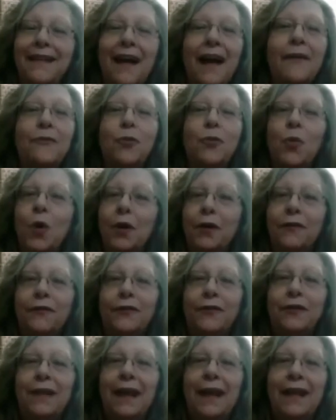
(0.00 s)
Have a
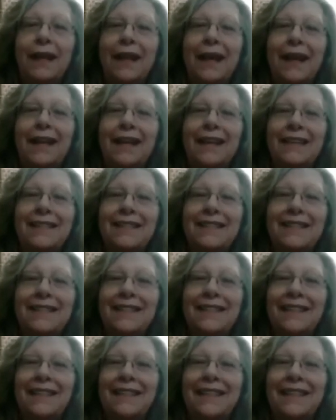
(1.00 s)
wonderful day, ladies.
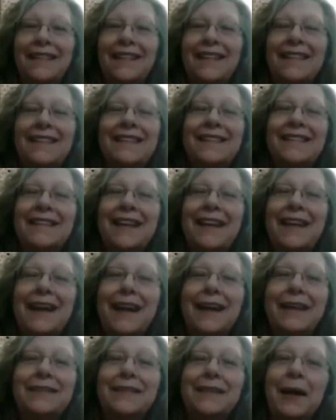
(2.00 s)
See you
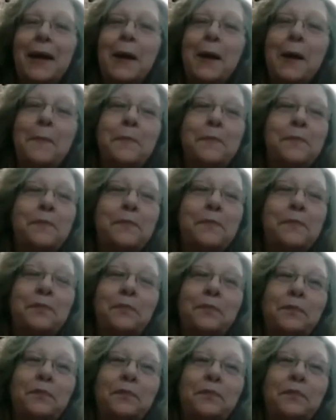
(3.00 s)
next time.
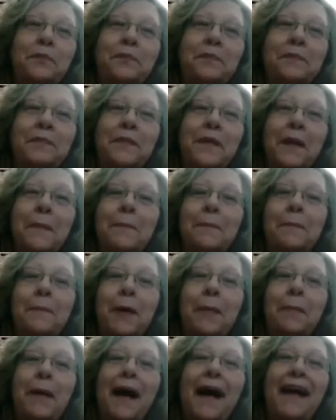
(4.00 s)

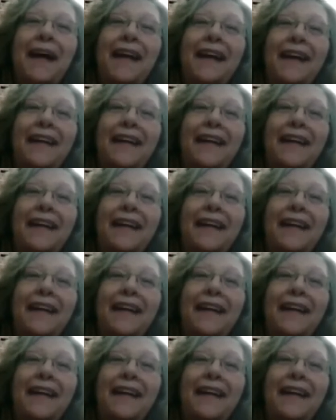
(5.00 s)
Bye-bye.